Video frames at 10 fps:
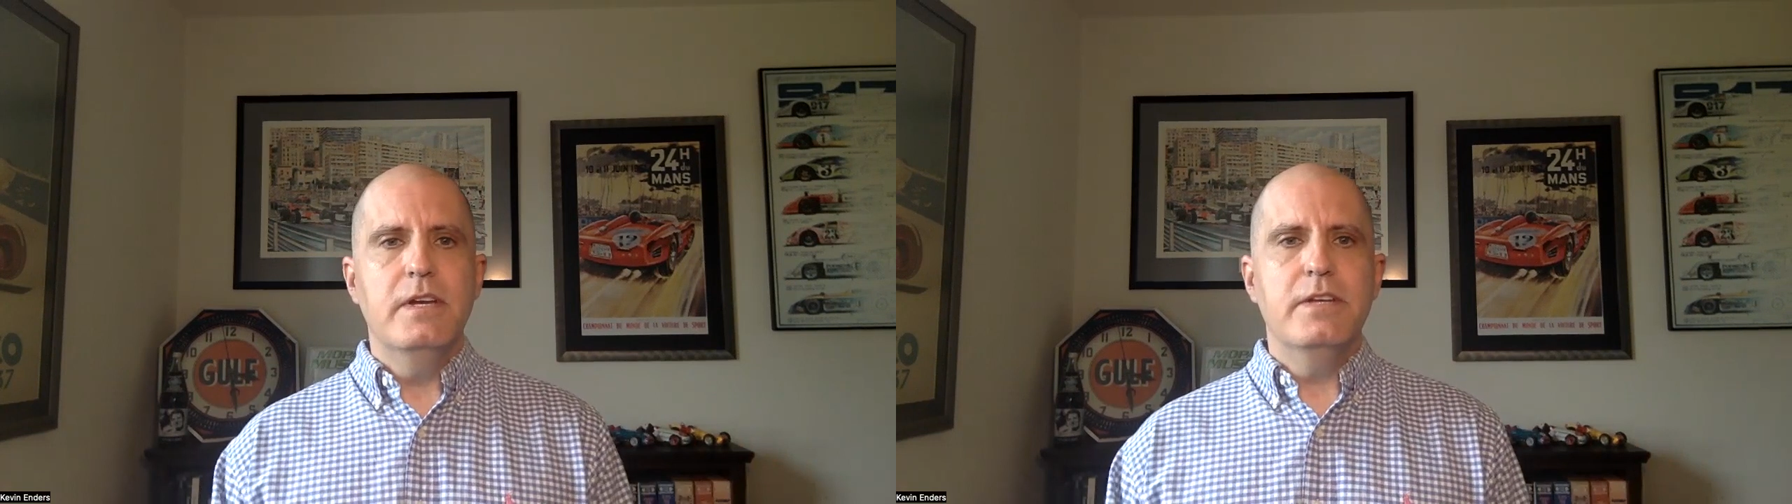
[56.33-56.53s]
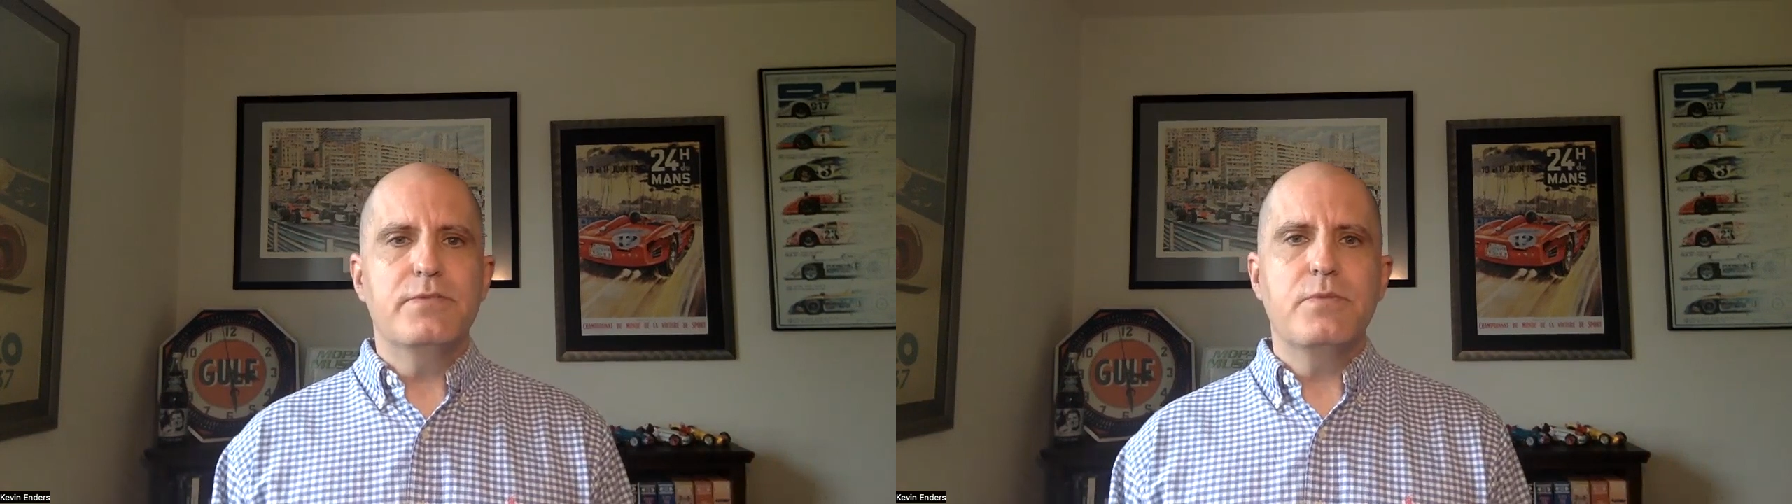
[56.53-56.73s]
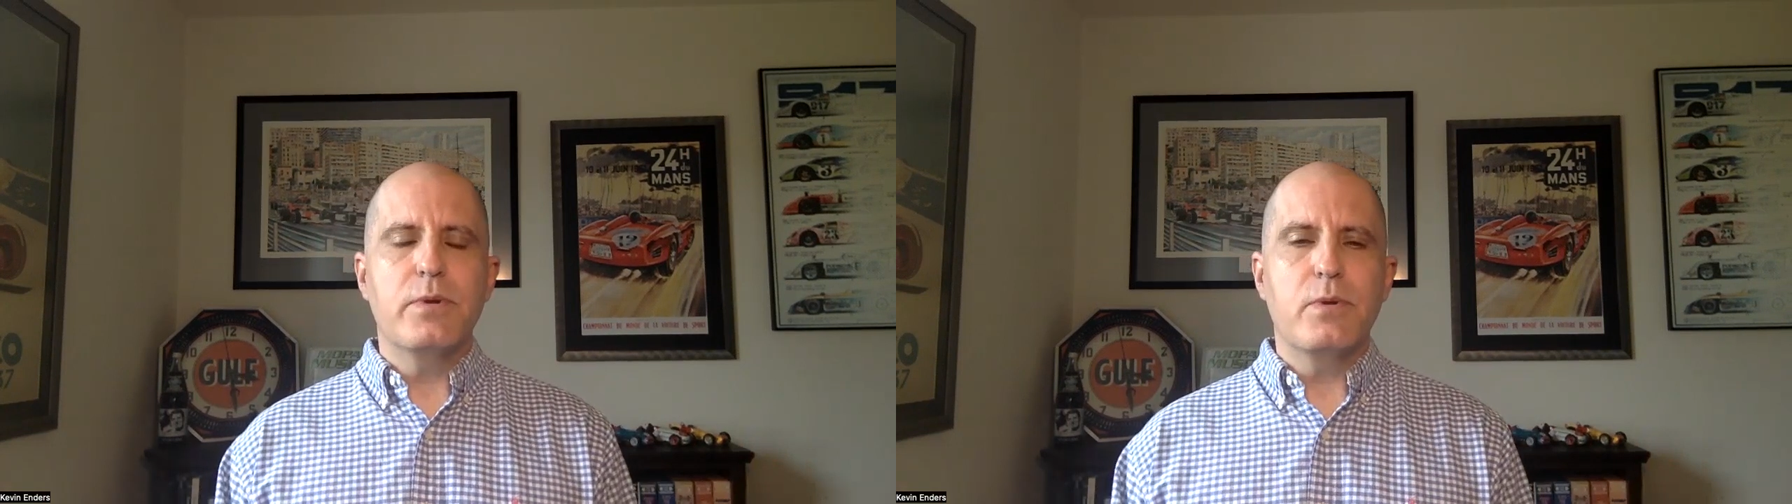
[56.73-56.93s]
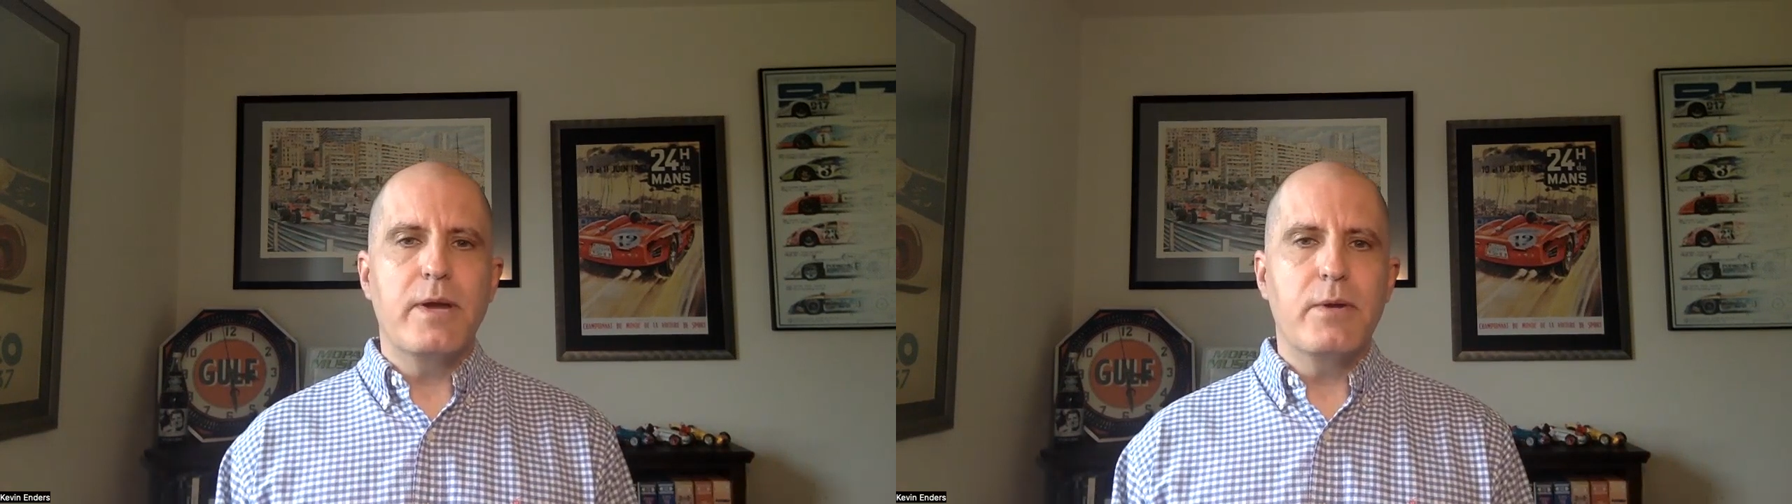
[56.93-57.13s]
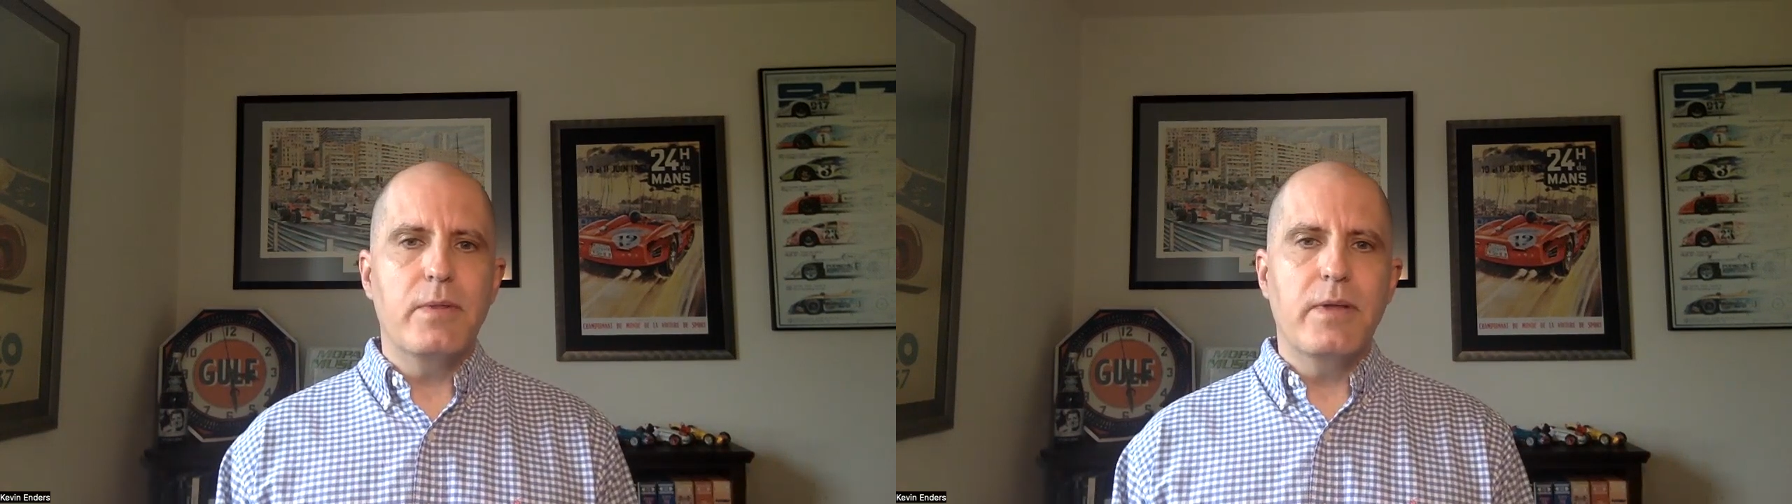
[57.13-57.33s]
is thrown
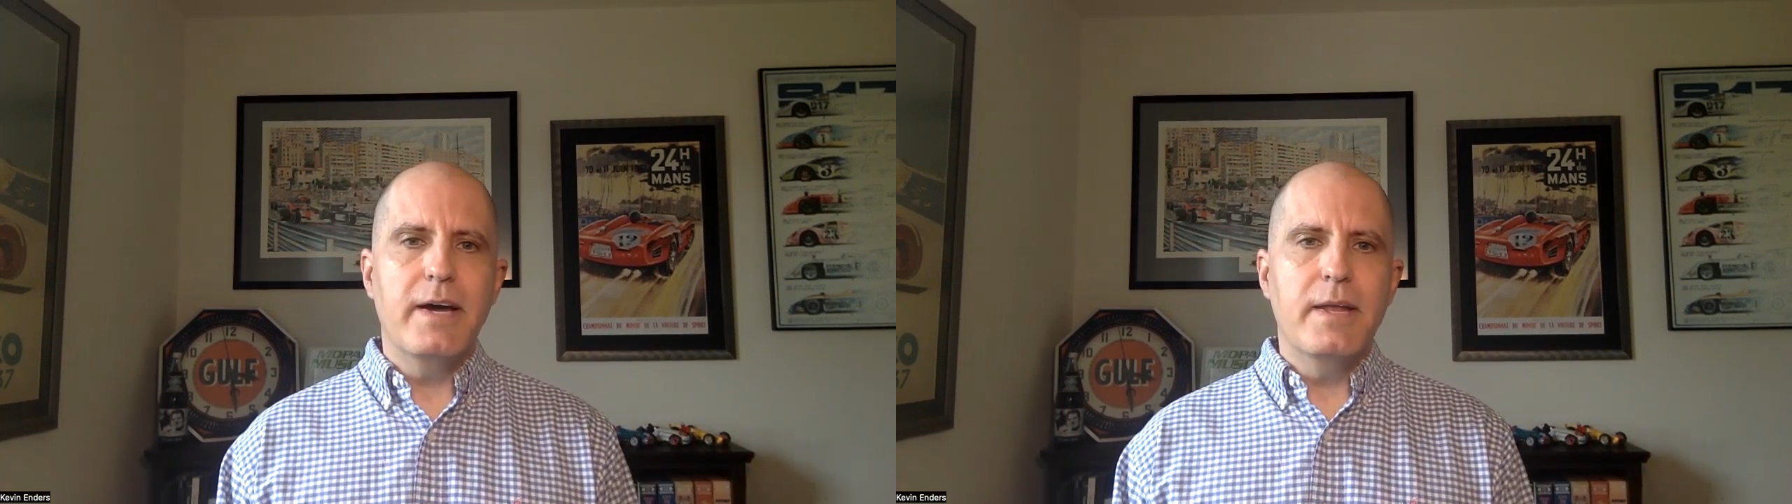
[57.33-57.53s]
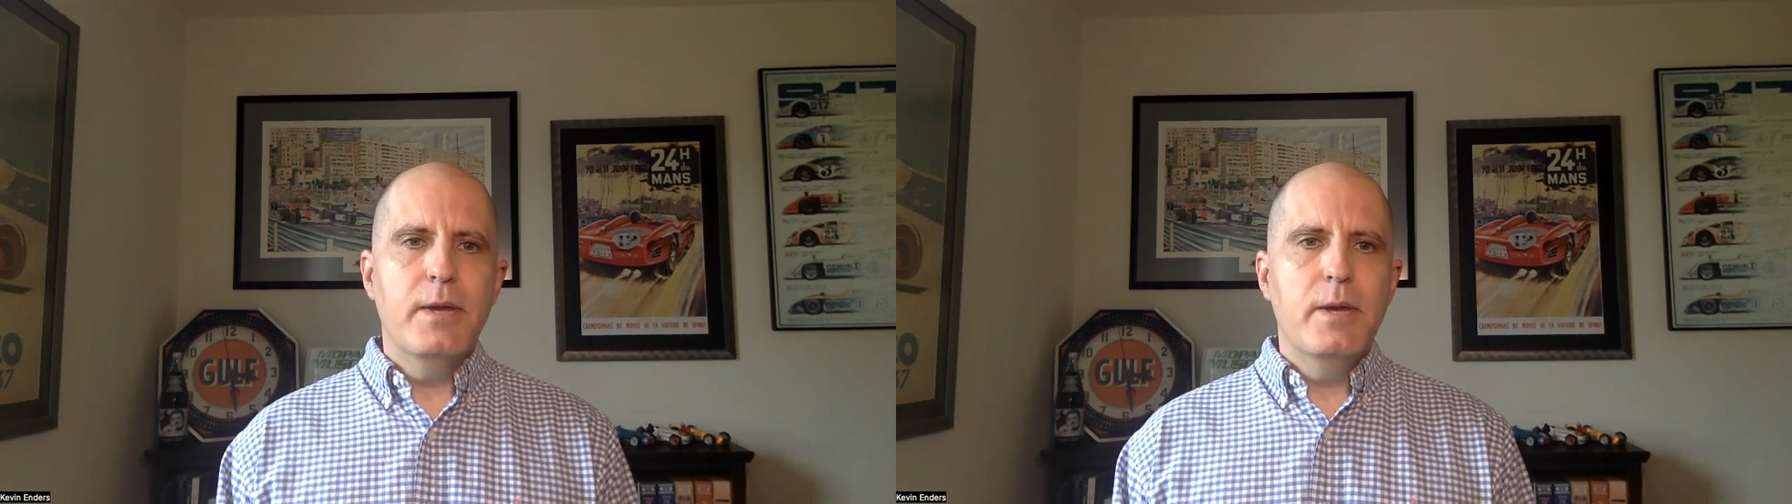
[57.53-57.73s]
around a lot.